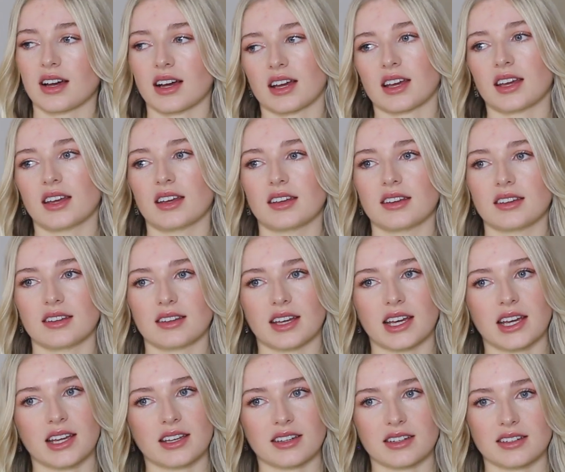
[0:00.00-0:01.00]
I
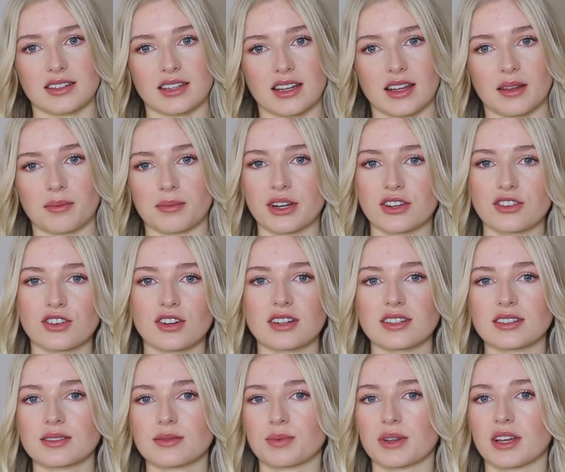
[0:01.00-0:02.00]
hated taking
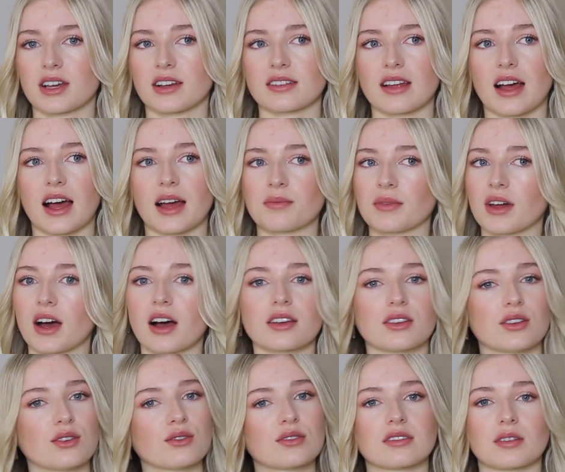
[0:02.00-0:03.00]
pictures because I'm
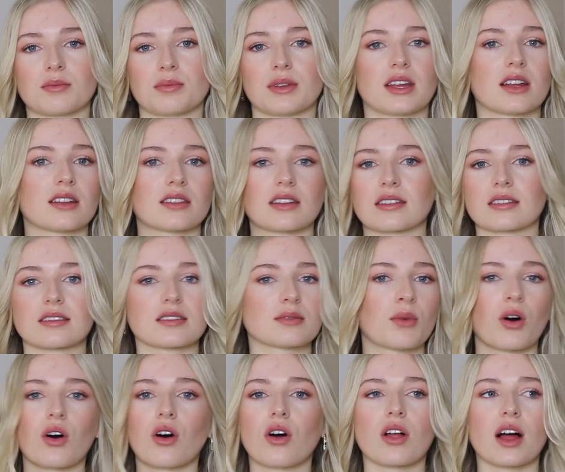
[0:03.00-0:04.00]
not used to being this
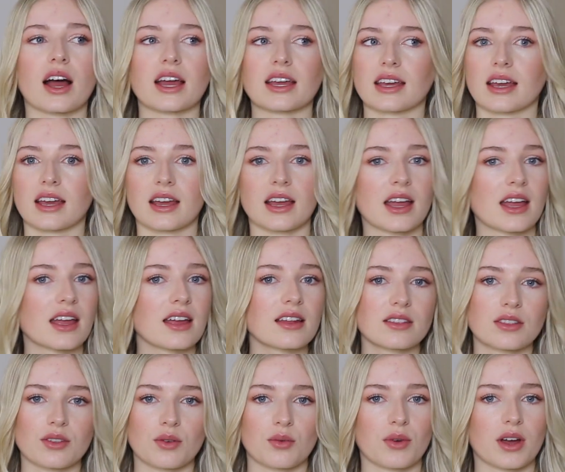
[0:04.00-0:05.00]
small. I
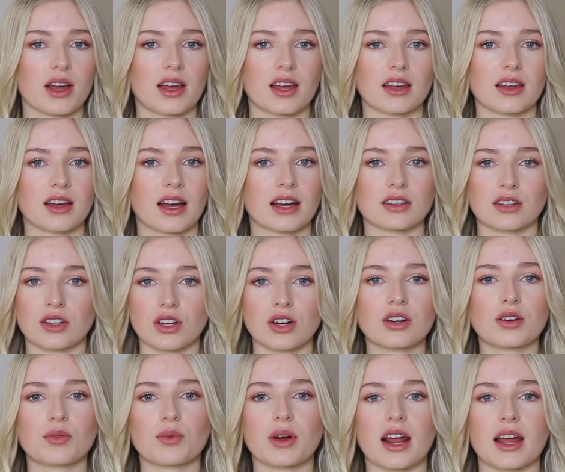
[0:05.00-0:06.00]
hate the way I
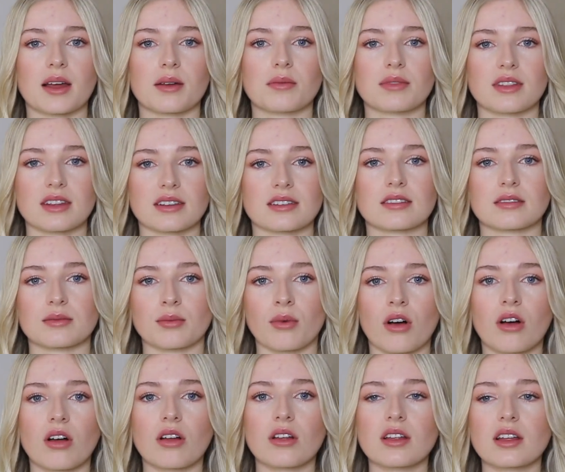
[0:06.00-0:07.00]
look when I am this
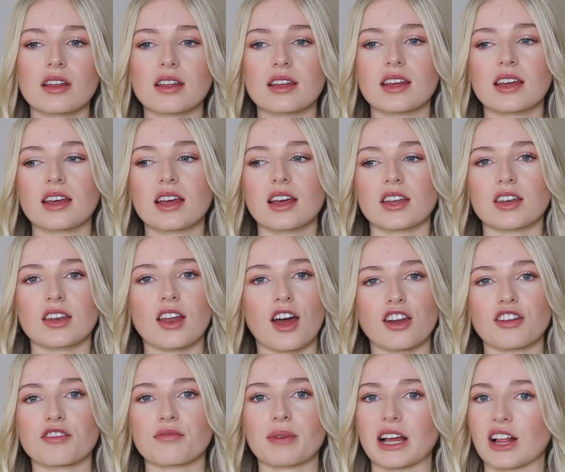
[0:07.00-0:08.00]
small.
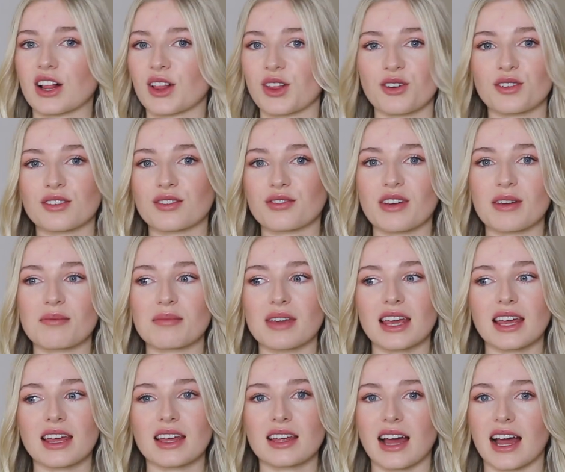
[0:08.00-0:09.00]
None of my clothes fit
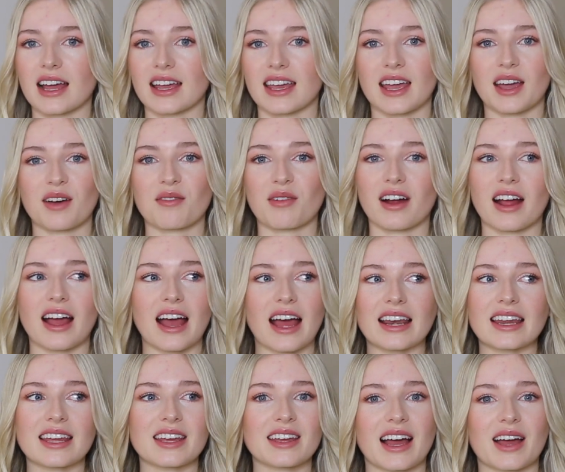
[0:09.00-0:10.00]
me. I can't wear
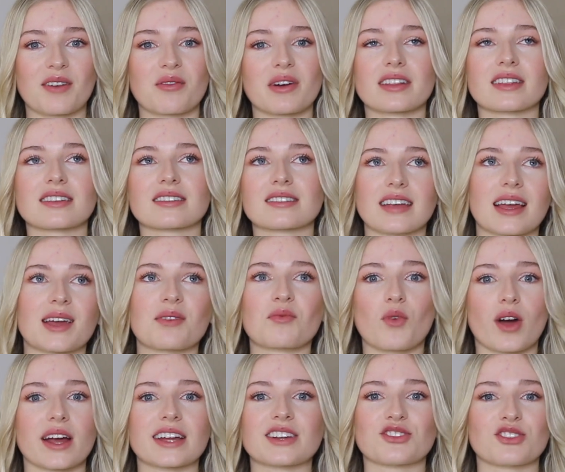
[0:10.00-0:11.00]
any, I wear the same
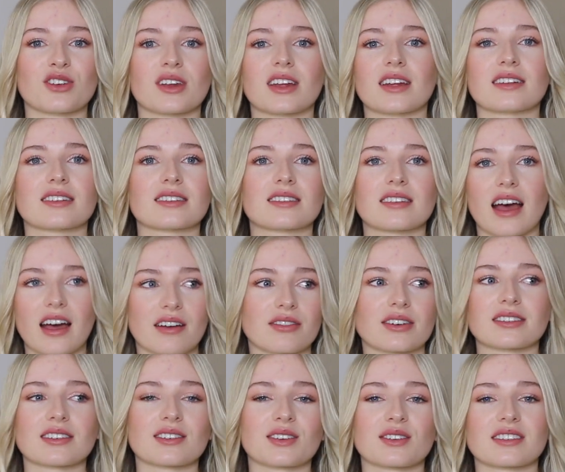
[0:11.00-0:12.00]
white jeans
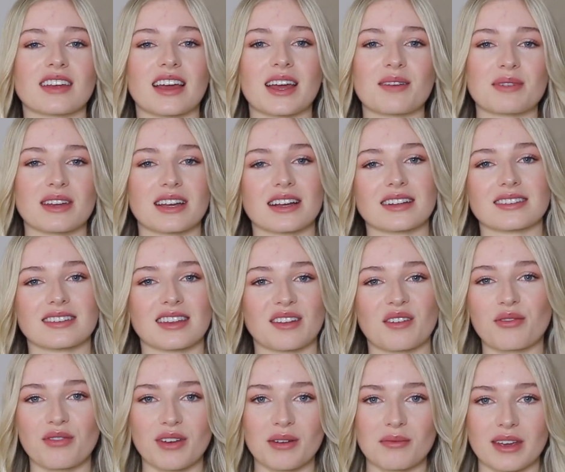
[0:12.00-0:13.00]
every single day because
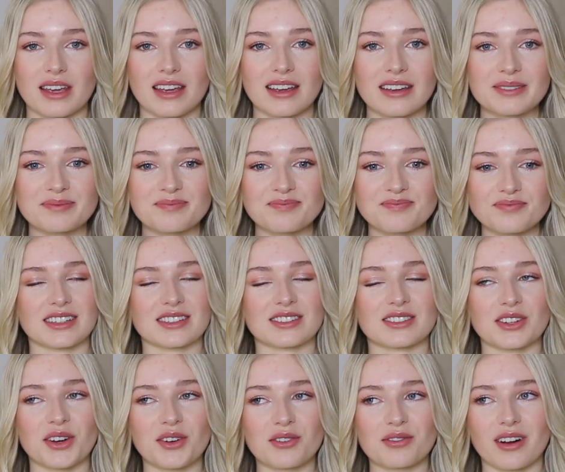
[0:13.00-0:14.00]
they fit me. It's
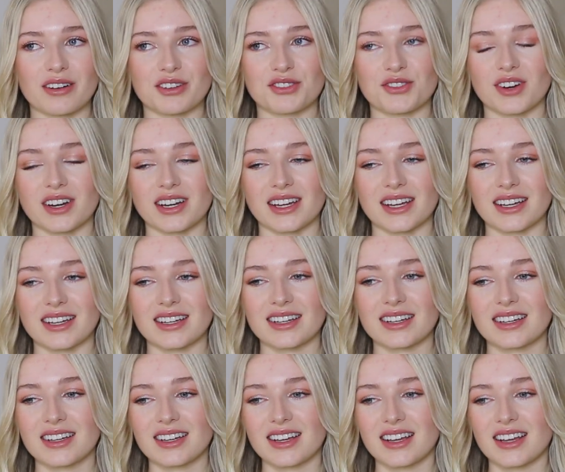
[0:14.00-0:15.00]
so frustrating.